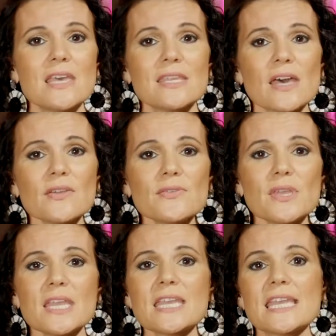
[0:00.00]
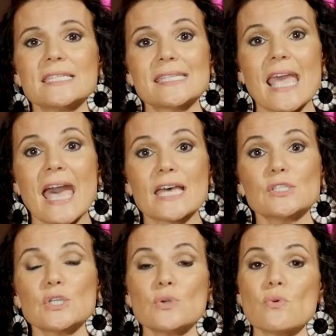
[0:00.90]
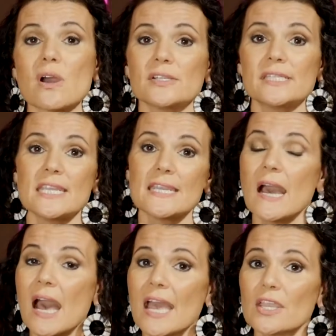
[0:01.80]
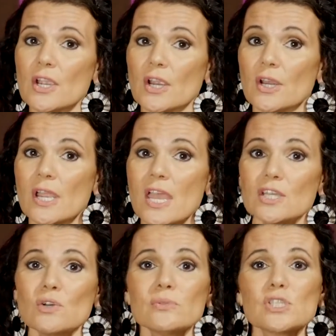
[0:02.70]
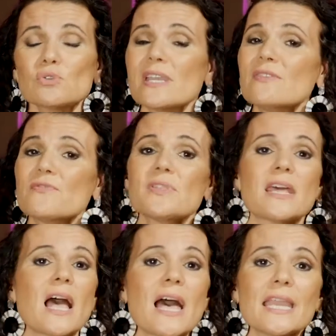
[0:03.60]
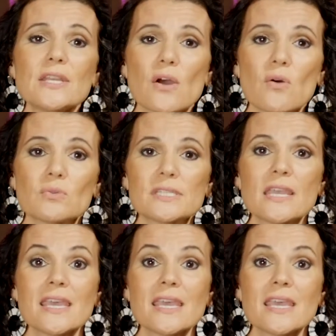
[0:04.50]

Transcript: The other thing is, as you are singing higher, don't strain for that high note.